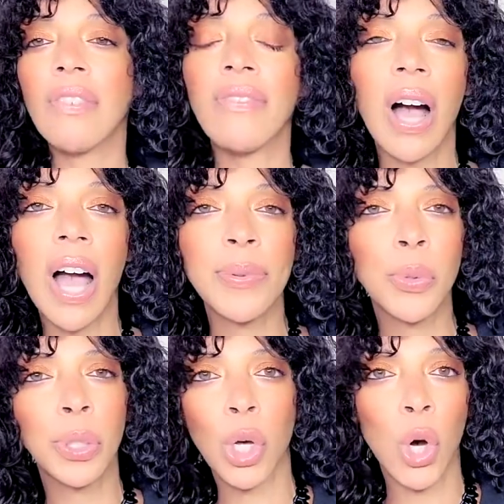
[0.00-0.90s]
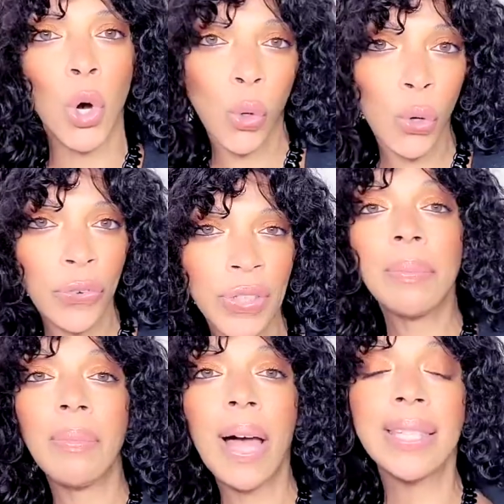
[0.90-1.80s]
vibes with the hooves?
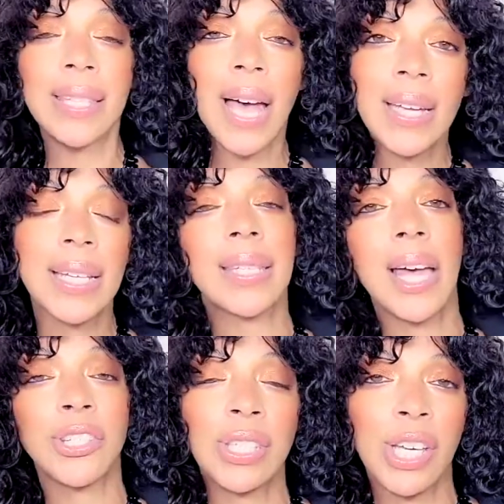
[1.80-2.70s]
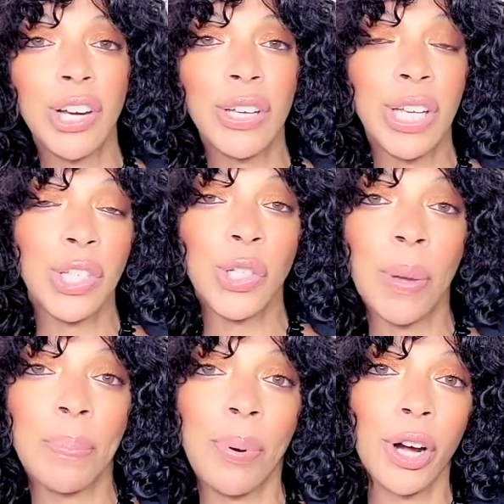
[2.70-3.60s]
My sign is Sagittarius, so
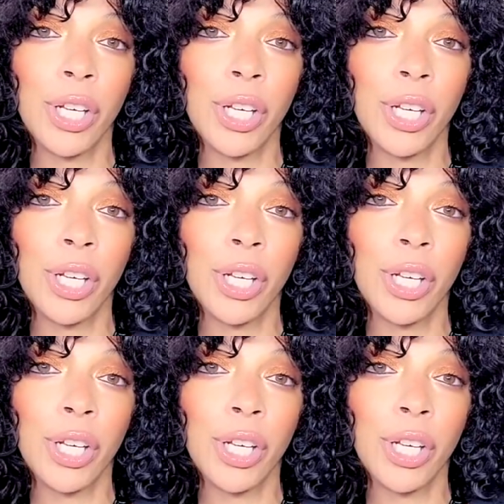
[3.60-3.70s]
I'm part